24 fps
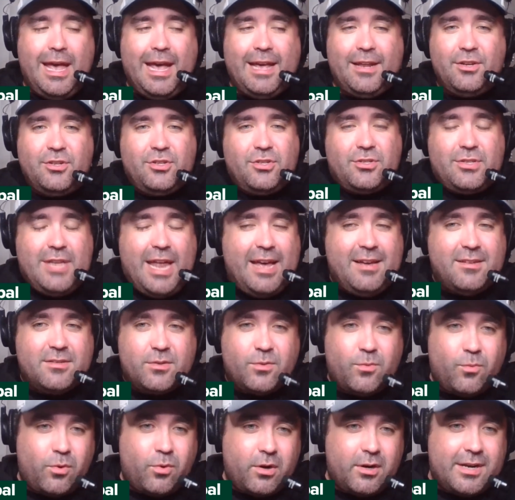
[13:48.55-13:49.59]
and it just
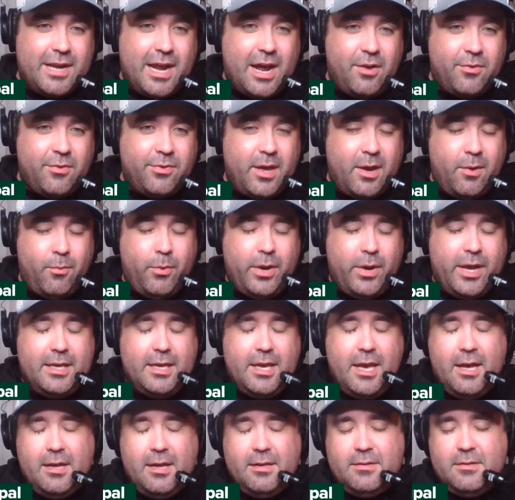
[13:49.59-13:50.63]
hasn't worked out that way
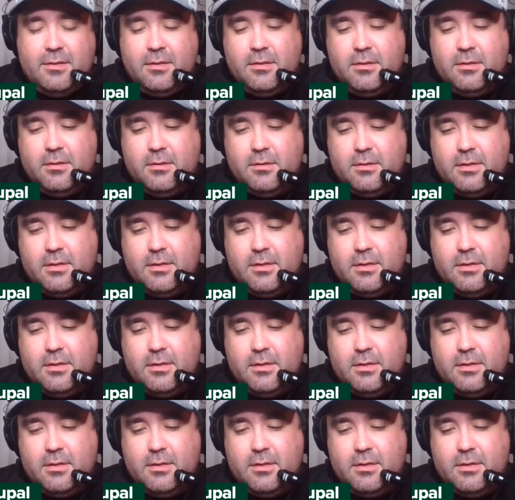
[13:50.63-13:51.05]
yet.